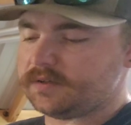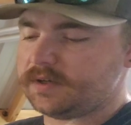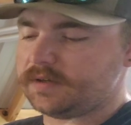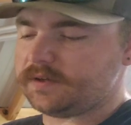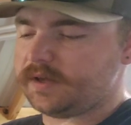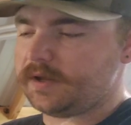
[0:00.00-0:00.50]

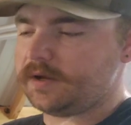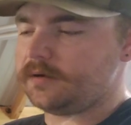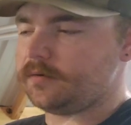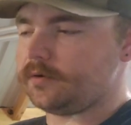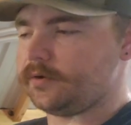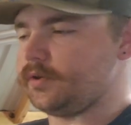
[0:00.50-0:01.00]
is here,
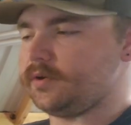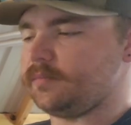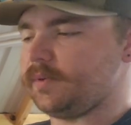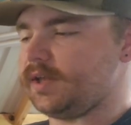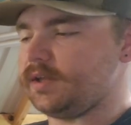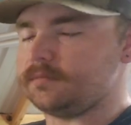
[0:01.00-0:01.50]
or you can
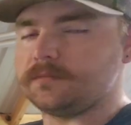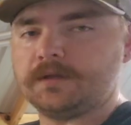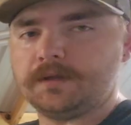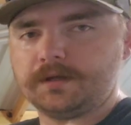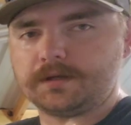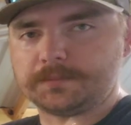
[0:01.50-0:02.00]
make it
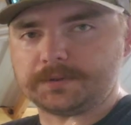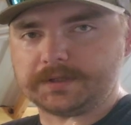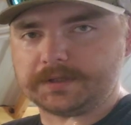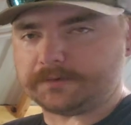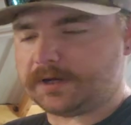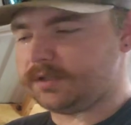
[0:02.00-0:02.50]

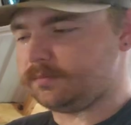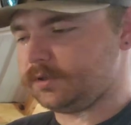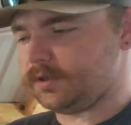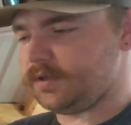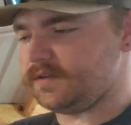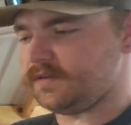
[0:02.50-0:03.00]
completely random on the
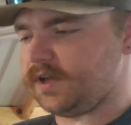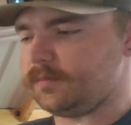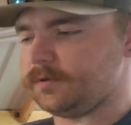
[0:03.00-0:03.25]
other side,